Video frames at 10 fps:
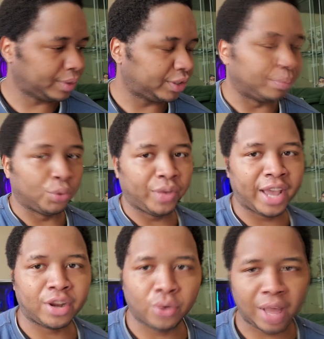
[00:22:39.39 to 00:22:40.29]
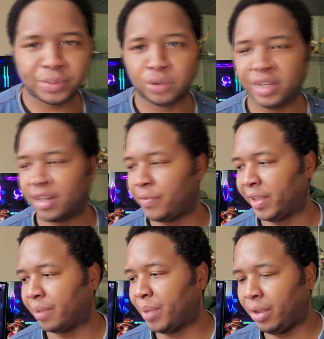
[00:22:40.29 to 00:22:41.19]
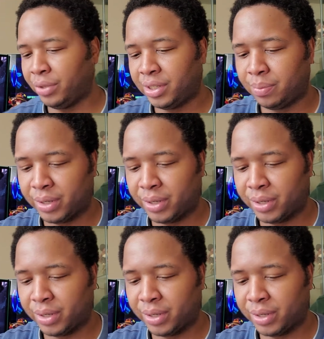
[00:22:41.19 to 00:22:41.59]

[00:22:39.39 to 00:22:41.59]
It's a movie I know absolutely nothing about,